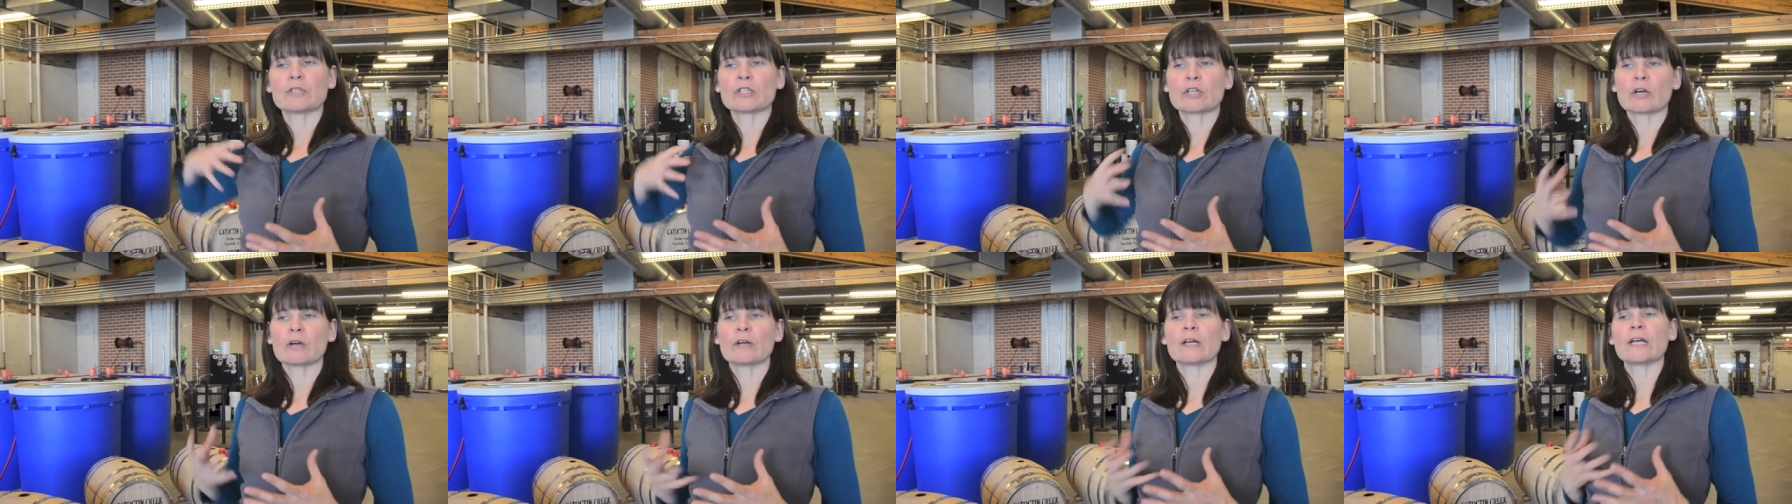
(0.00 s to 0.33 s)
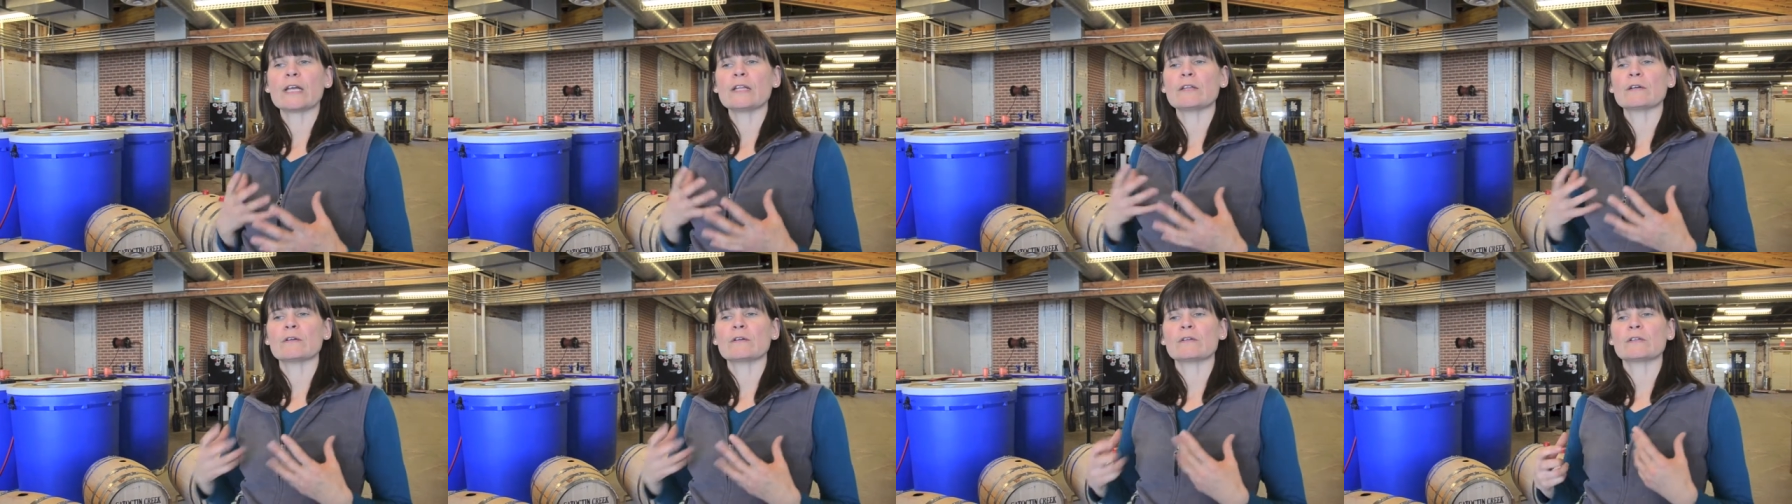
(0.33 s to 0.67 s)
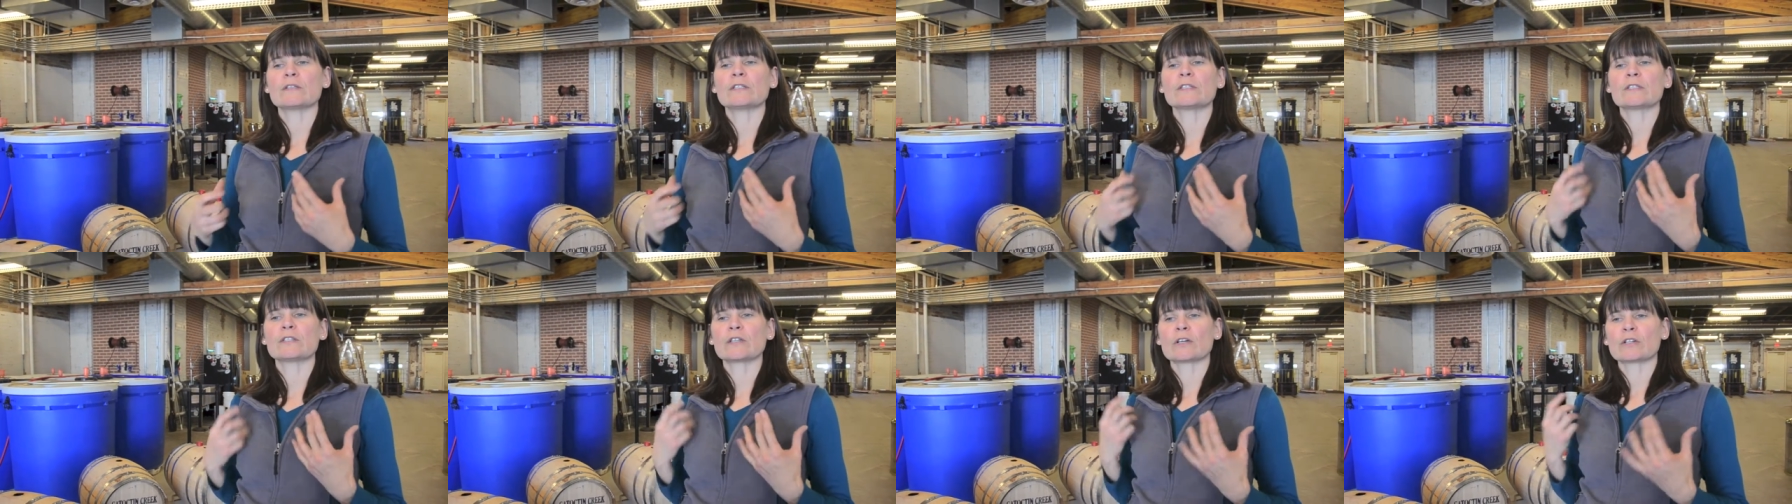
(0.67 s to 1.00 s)
turning
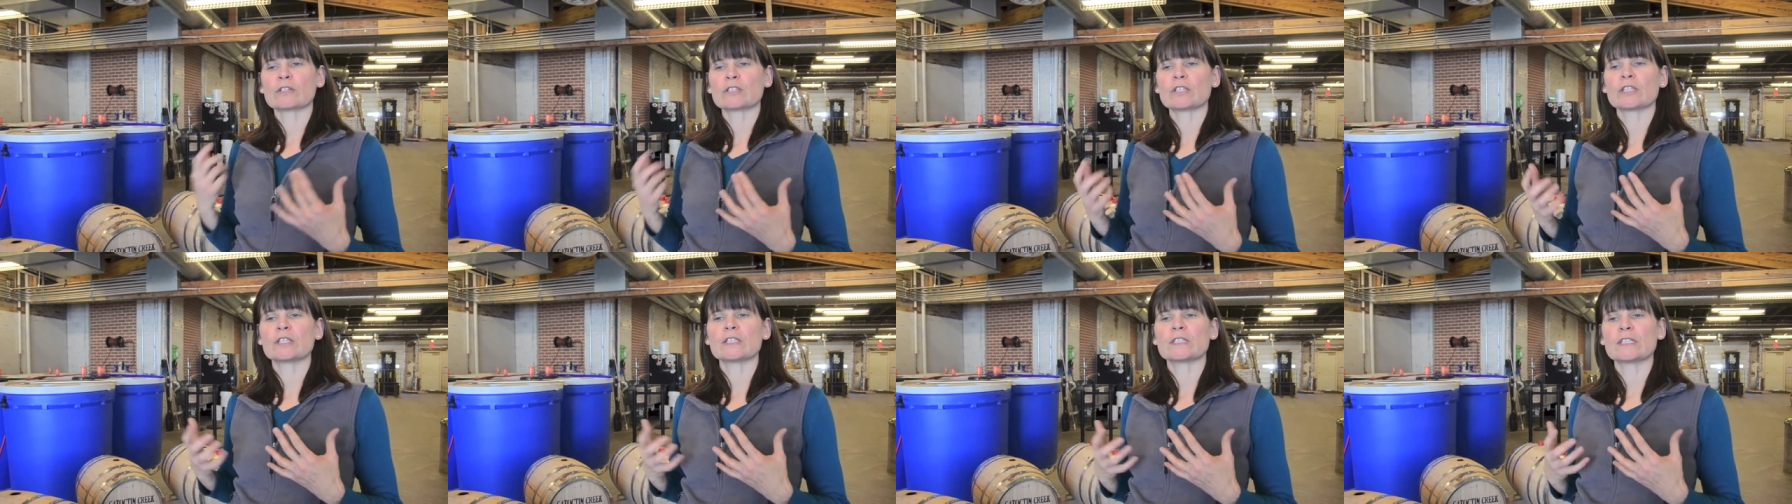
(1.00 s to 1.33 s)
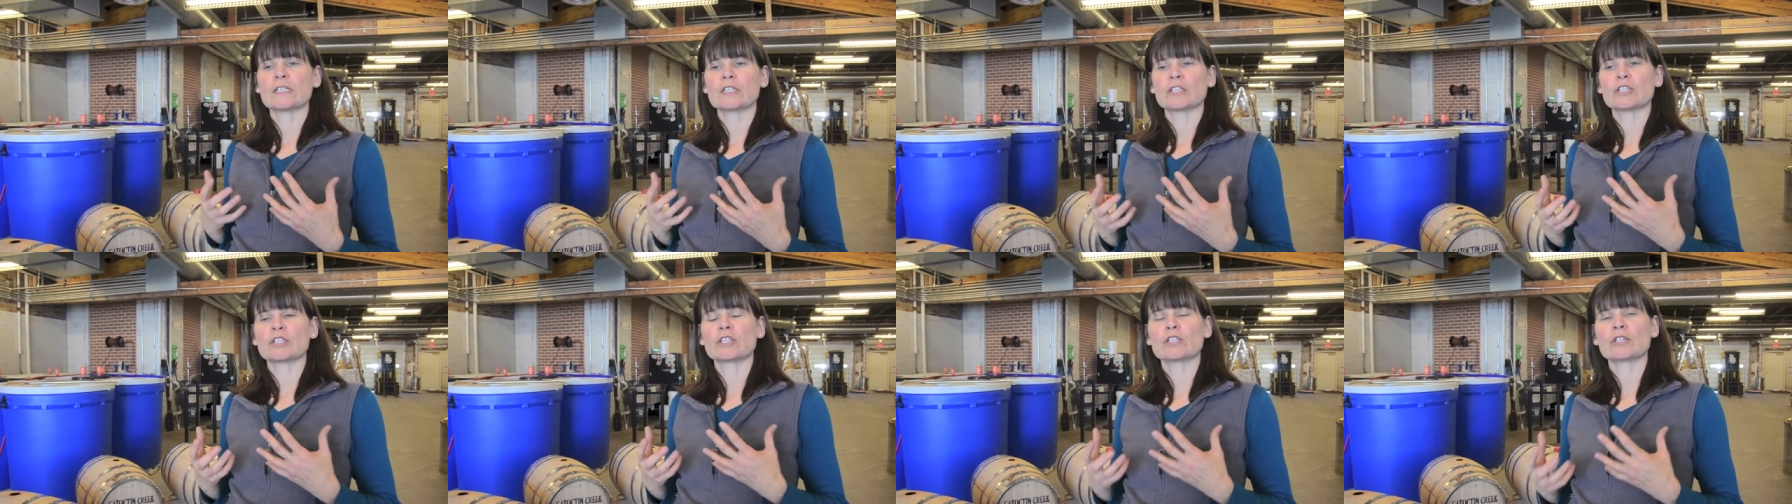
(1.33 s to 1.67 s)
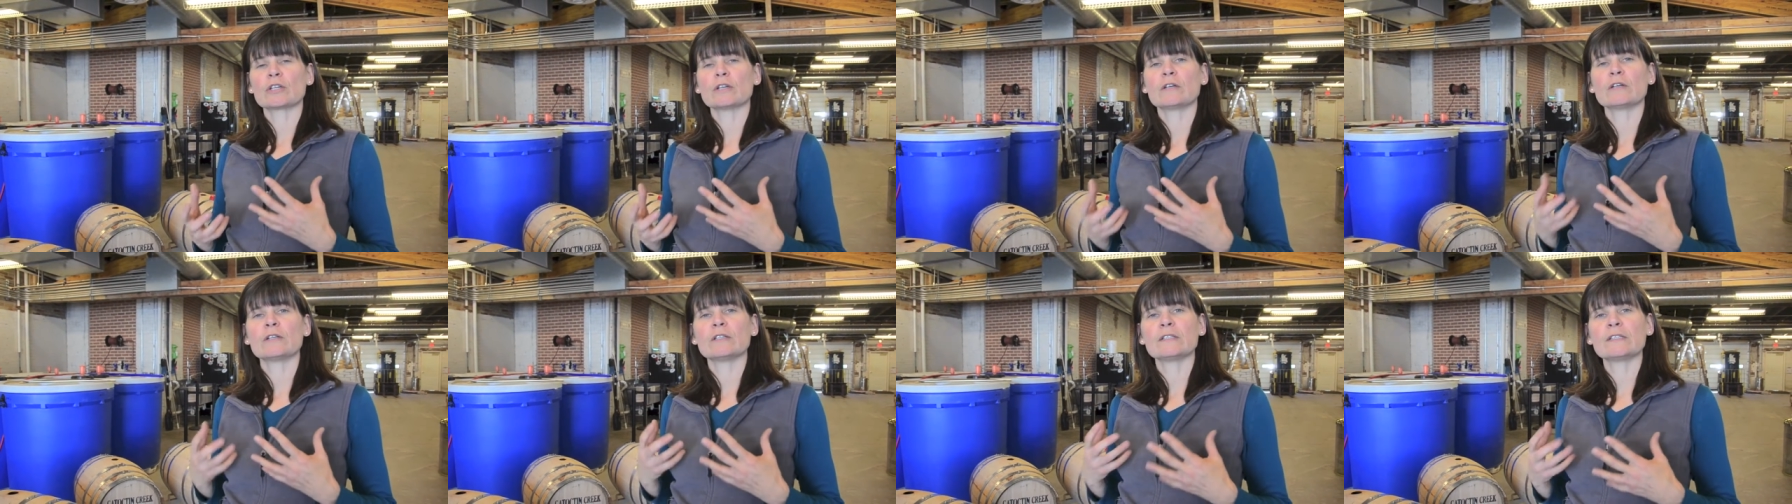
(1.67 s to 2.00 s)
those starches into
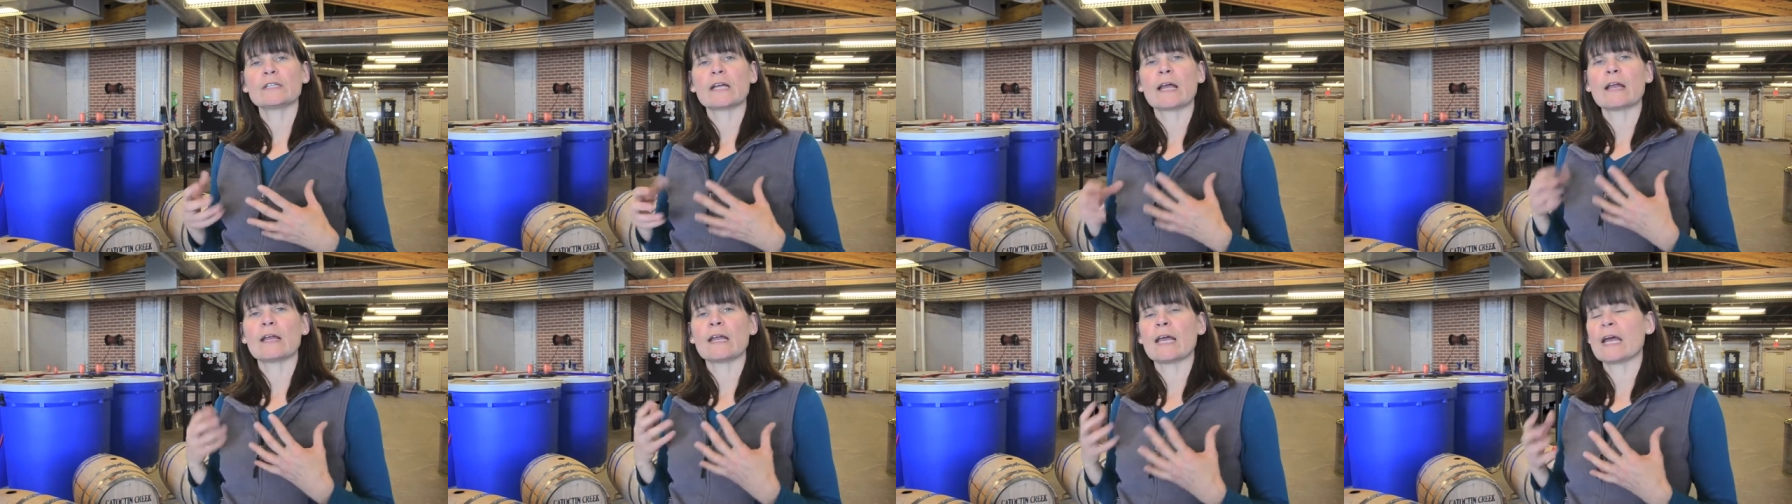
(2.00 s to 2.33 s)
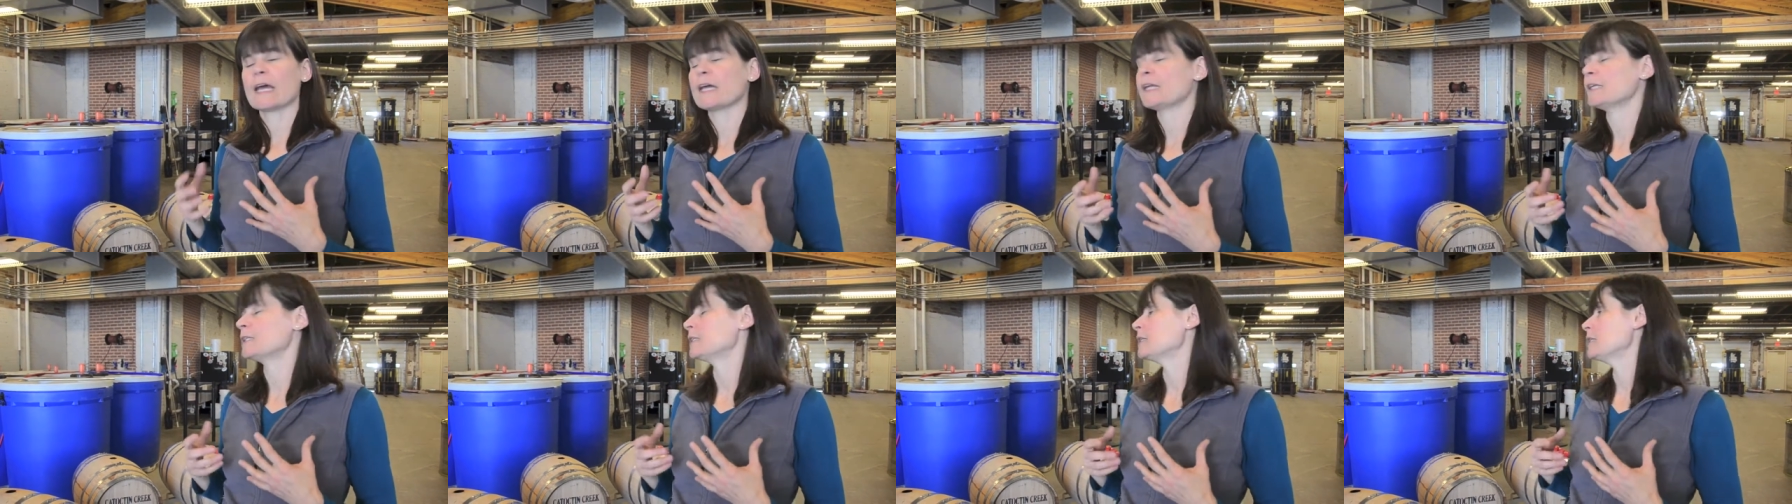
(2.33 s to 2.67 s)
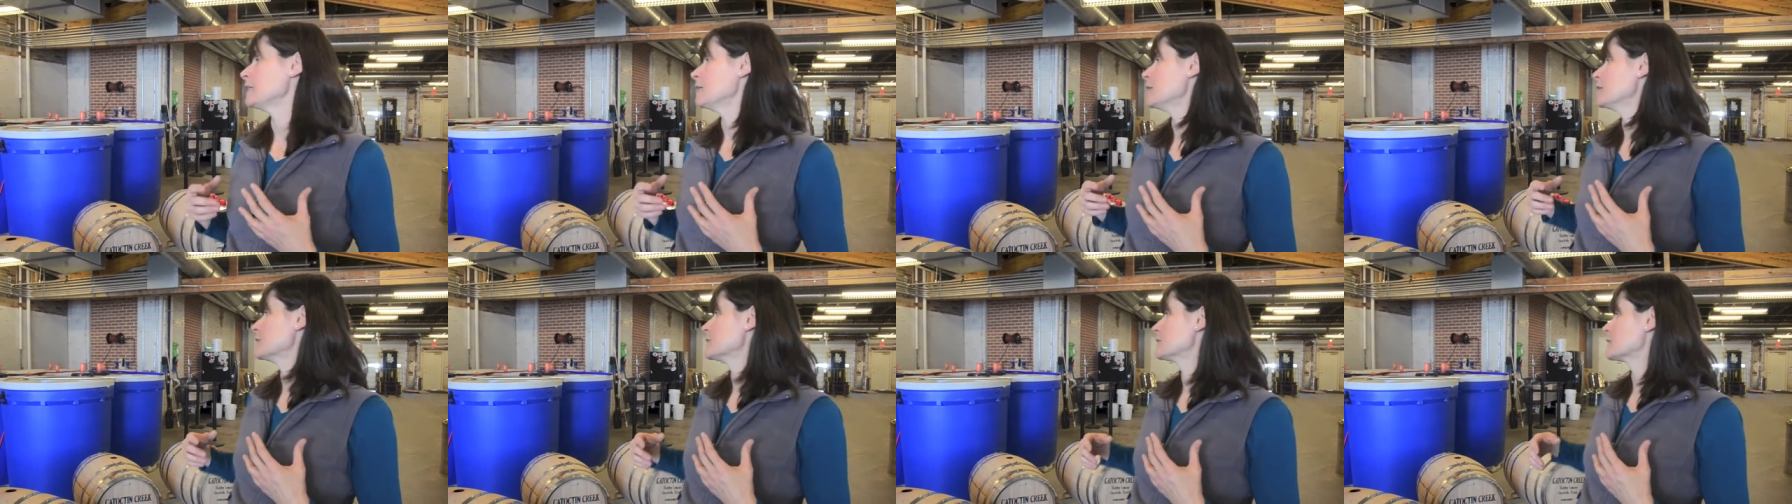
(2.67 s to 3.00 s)
sugars and added the
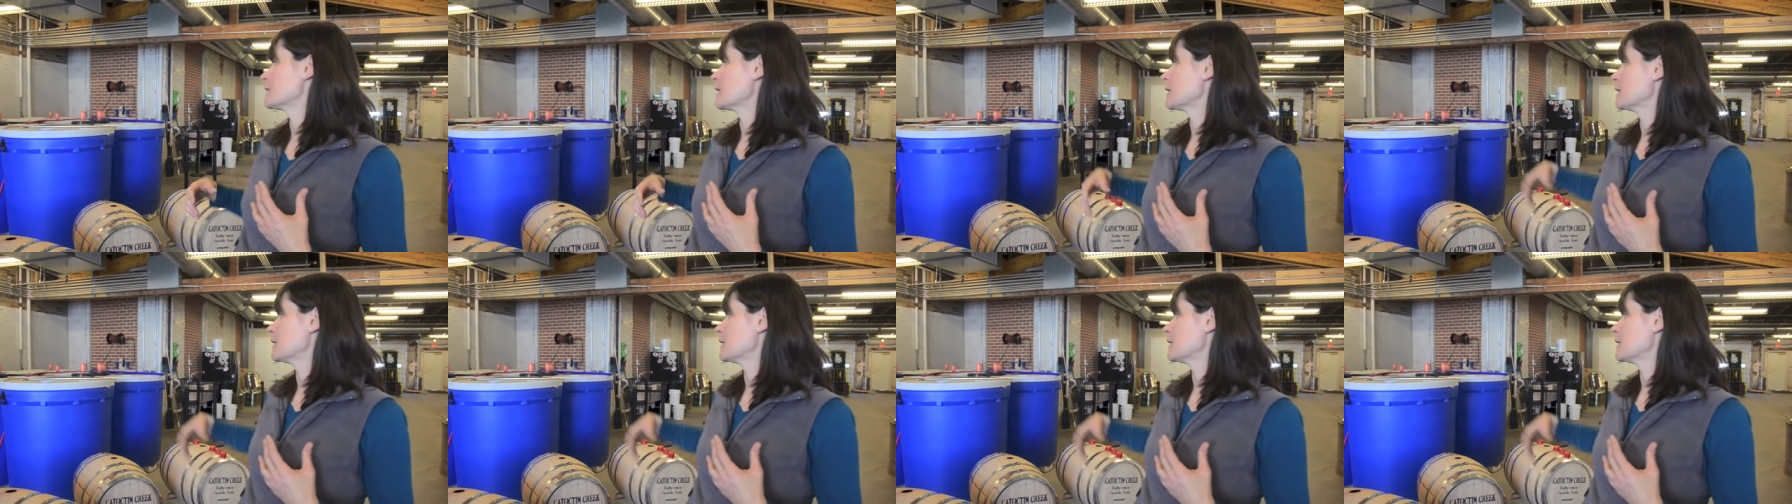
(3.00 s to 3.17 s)
yeast,